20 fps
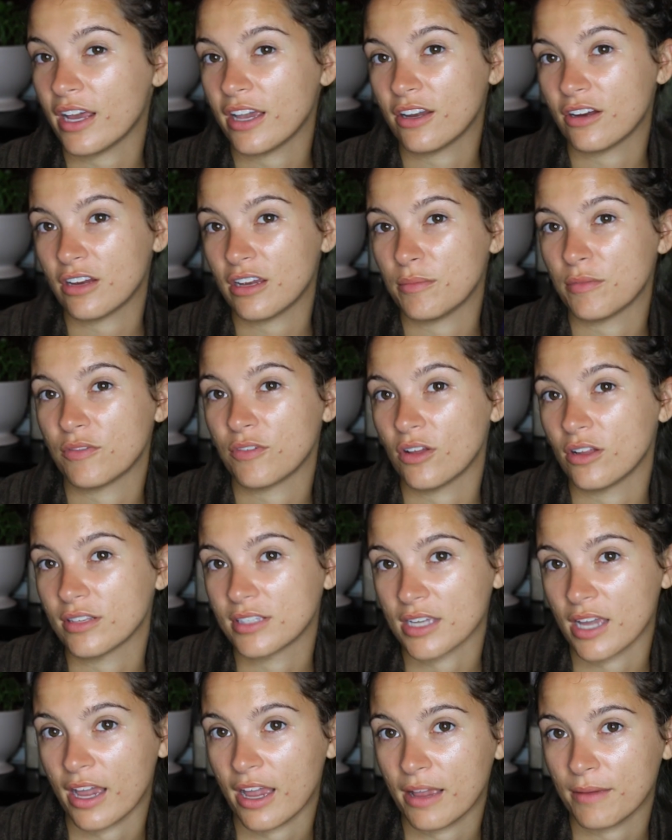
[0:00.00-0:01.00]
eye cream of all
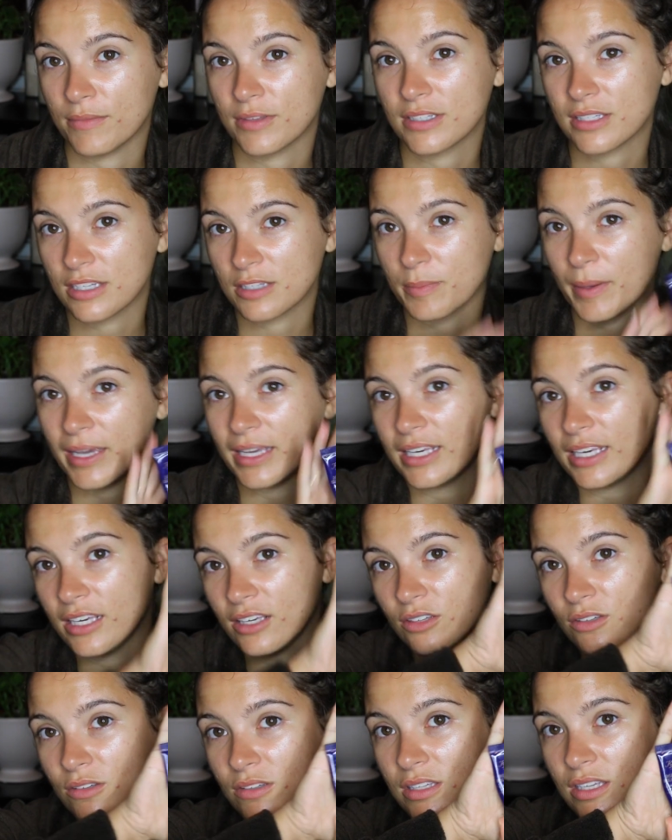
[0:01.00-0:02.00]
time. This is by
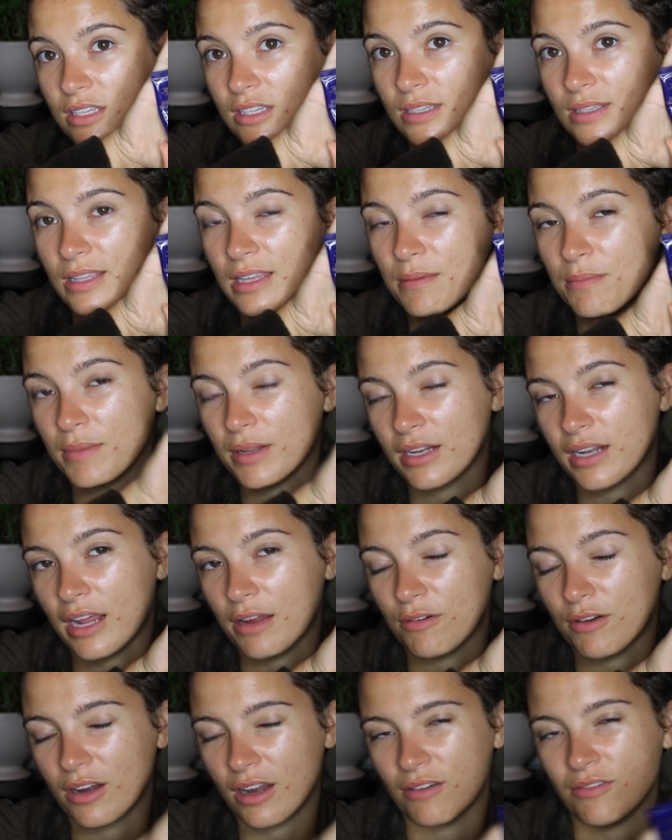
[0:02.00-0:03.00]
Khiels. This is the
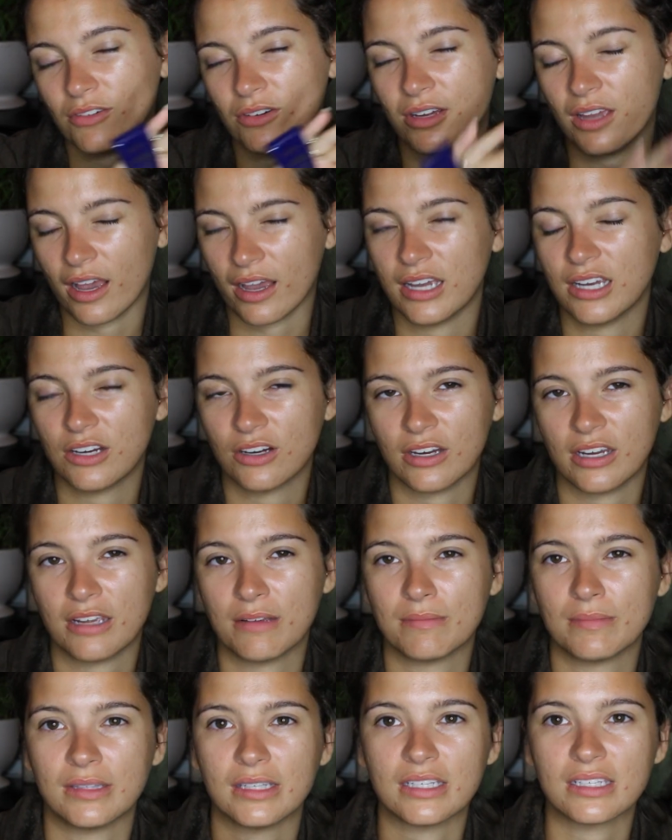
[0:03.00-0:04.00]
Midnight Recovery Eye
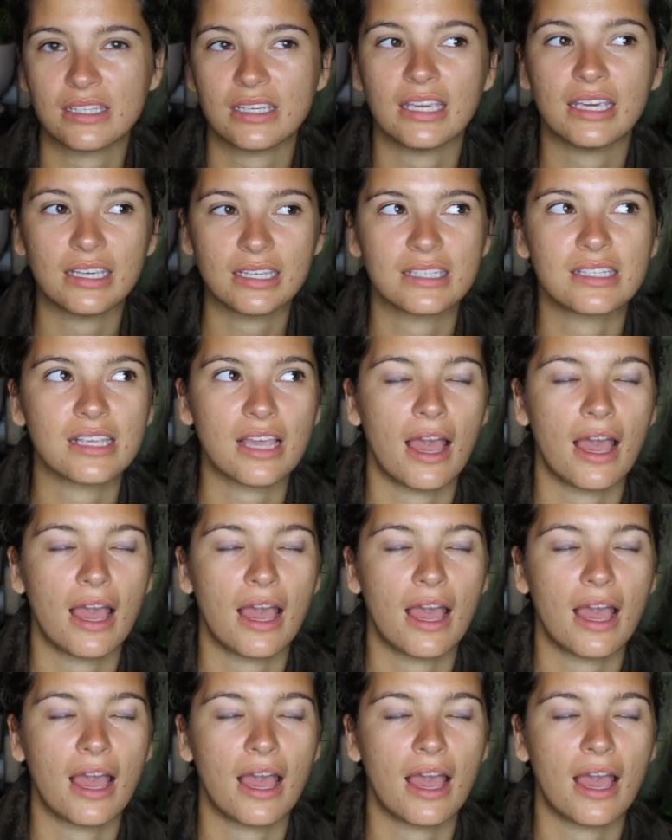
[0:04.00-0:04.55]
Cream. This is